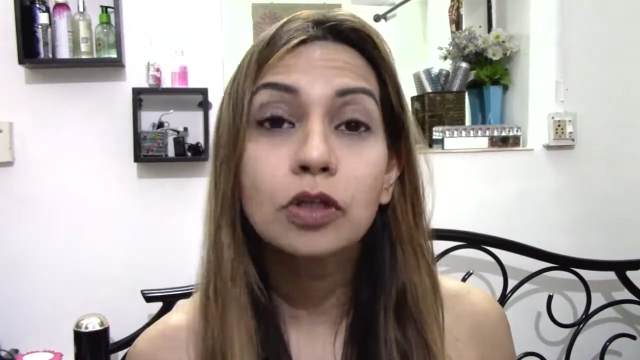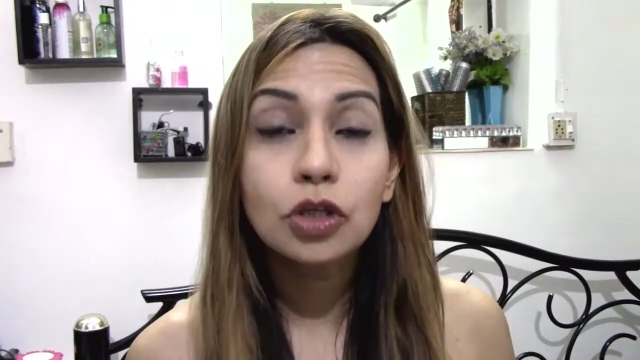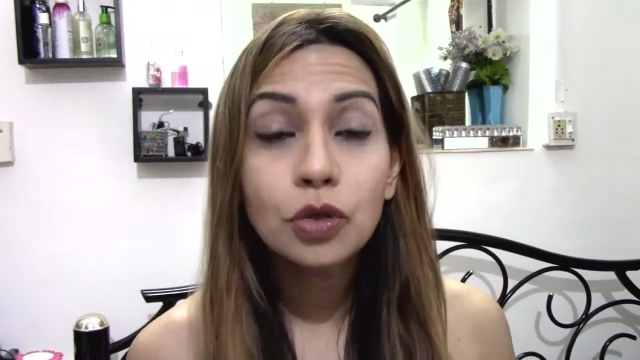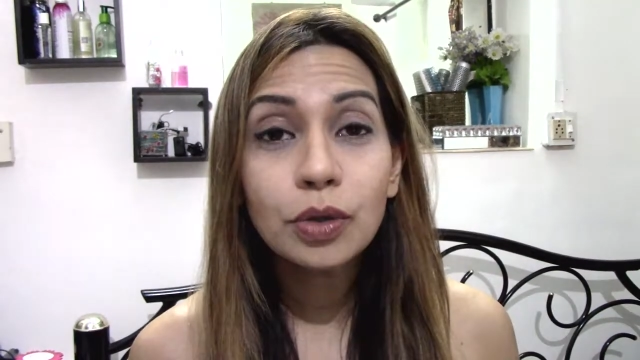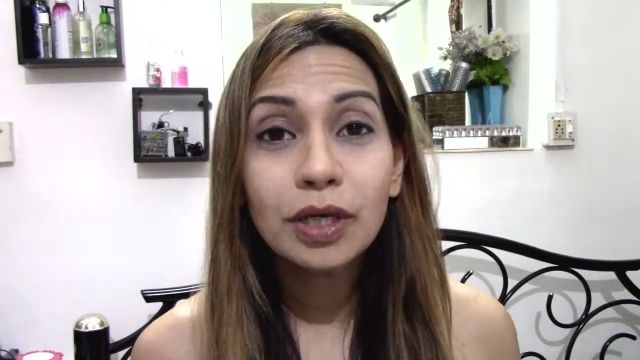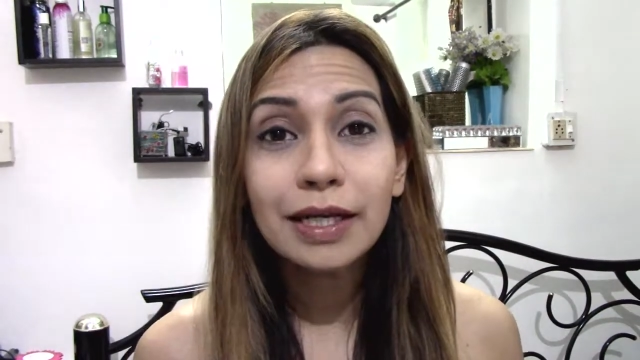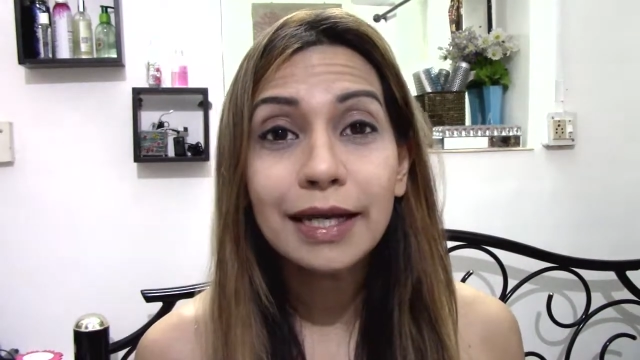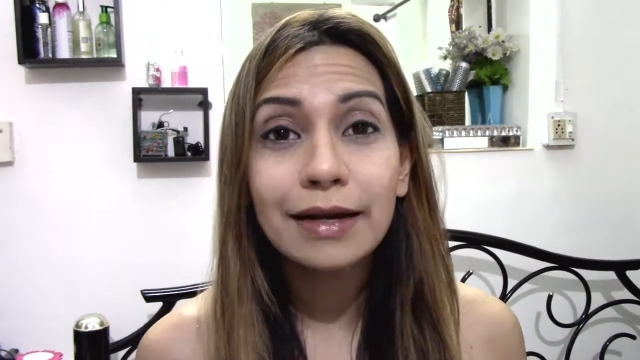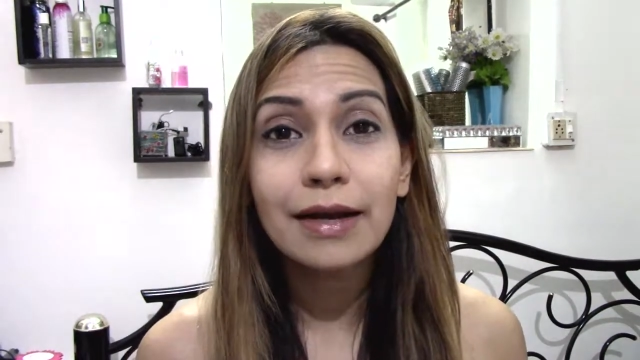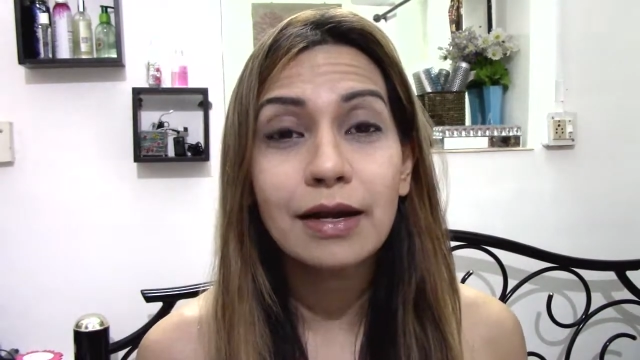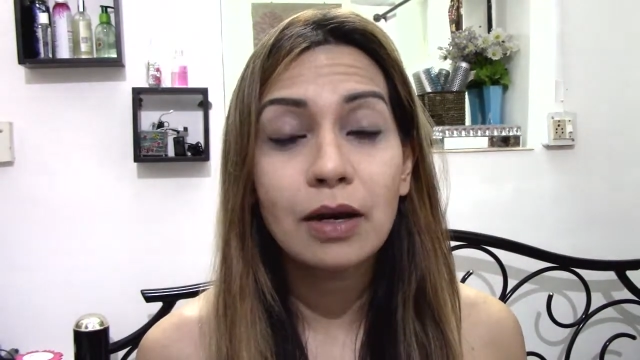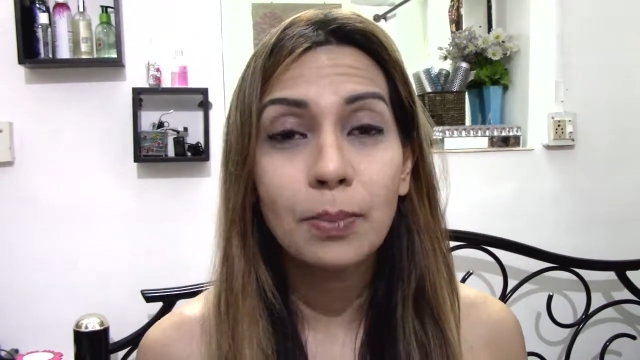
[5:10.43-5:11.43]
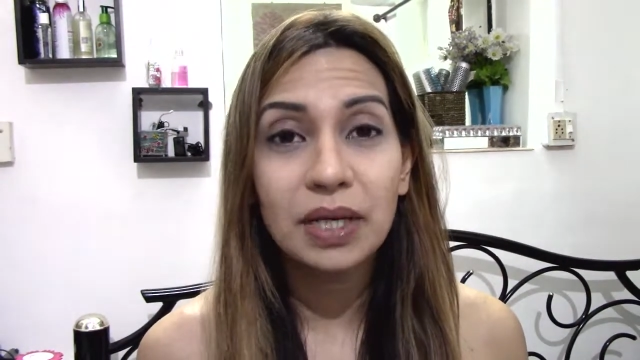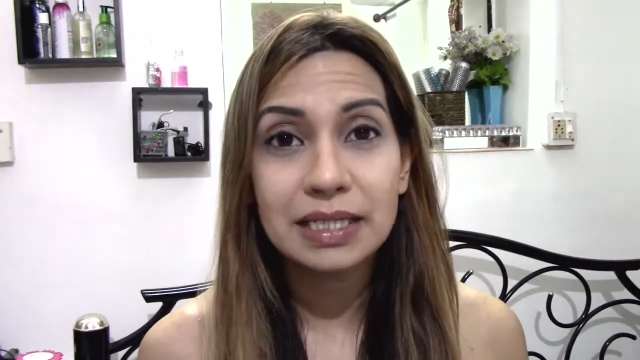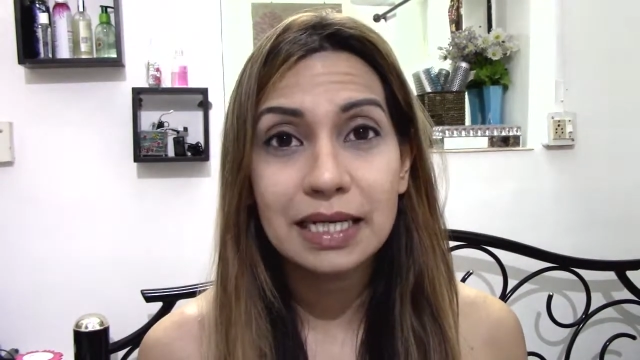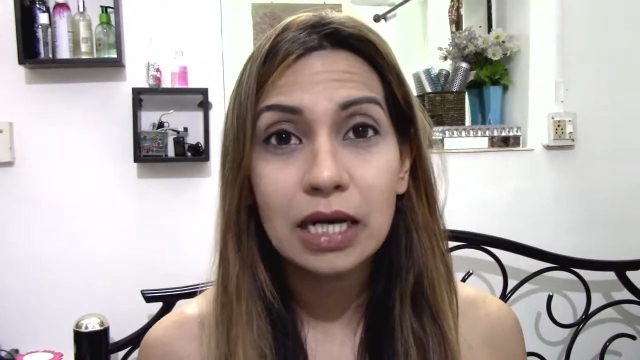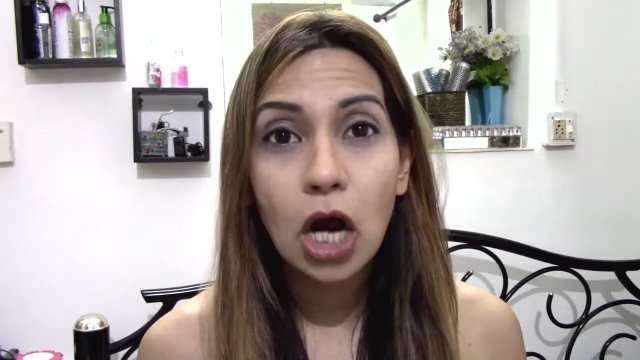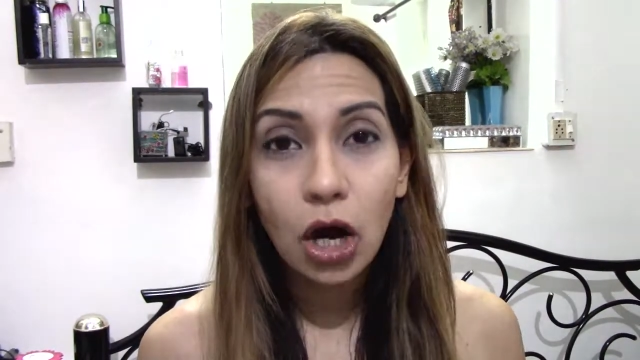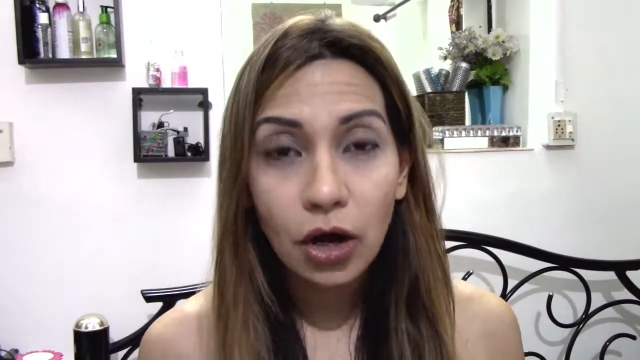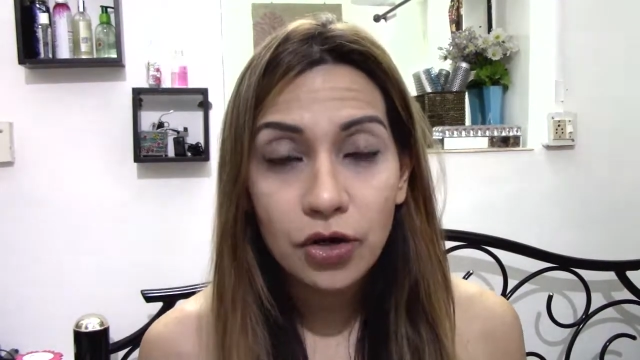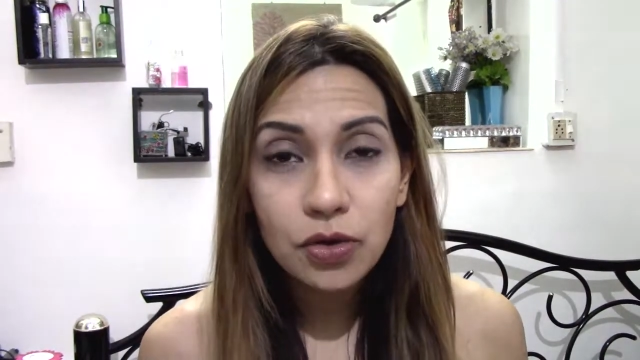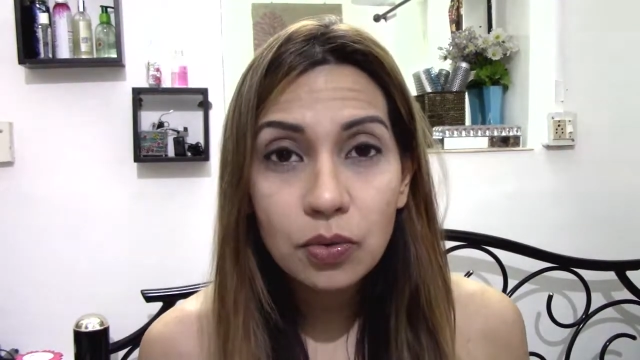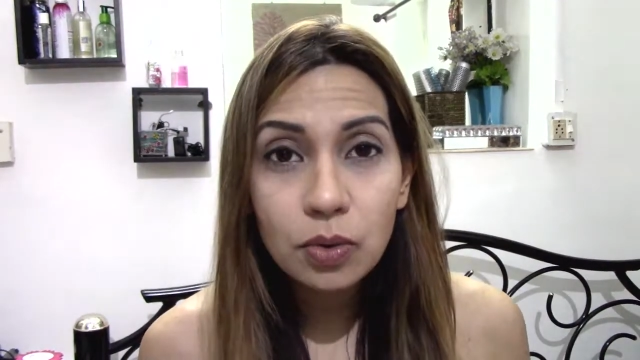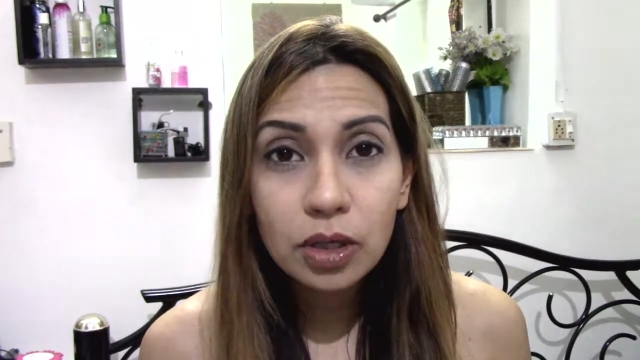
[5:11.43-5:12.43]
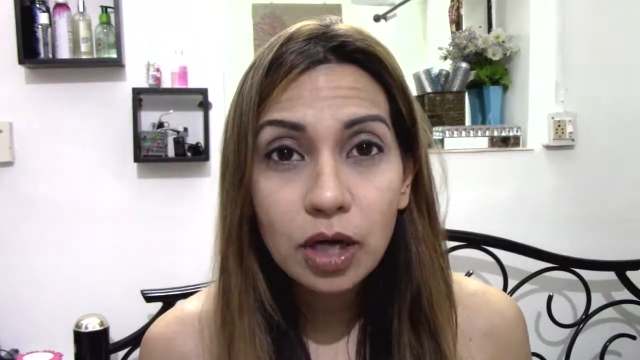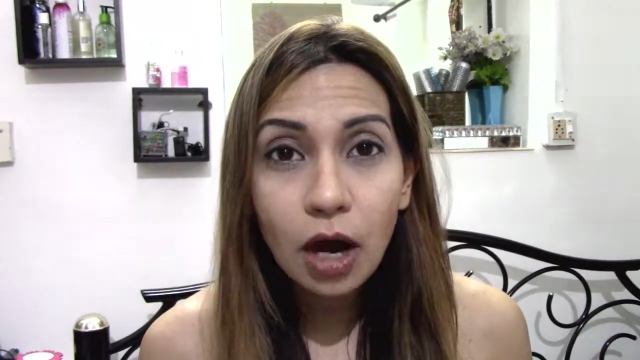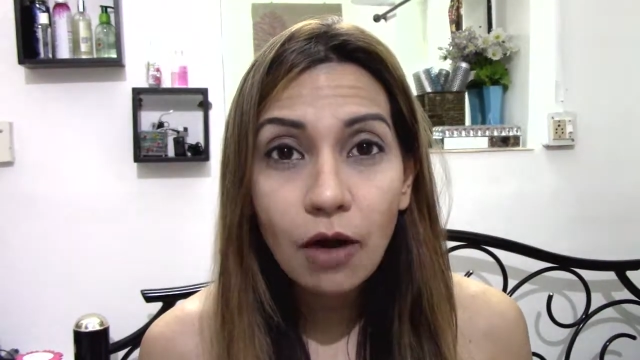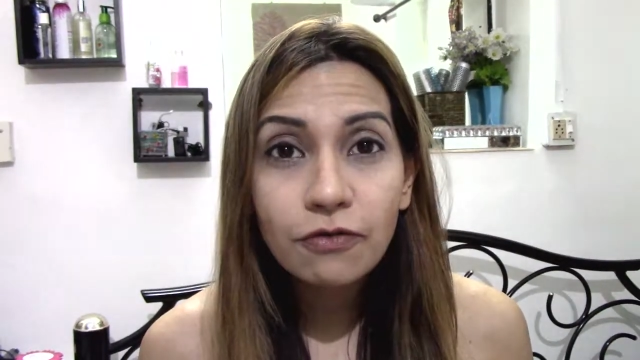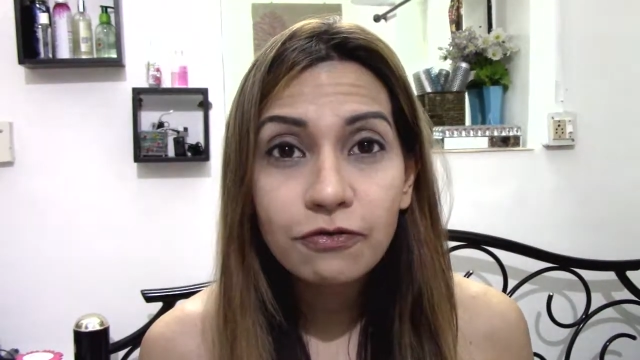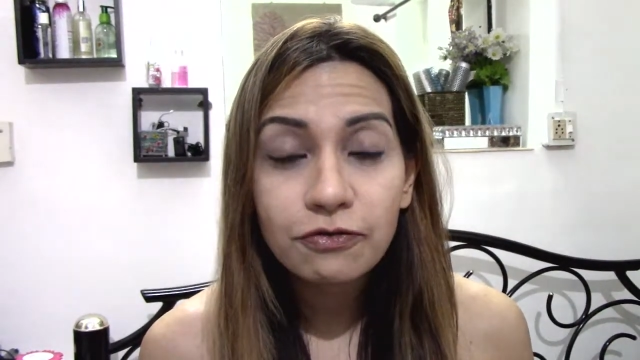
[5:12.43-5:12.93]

You can get an amazing cardio workout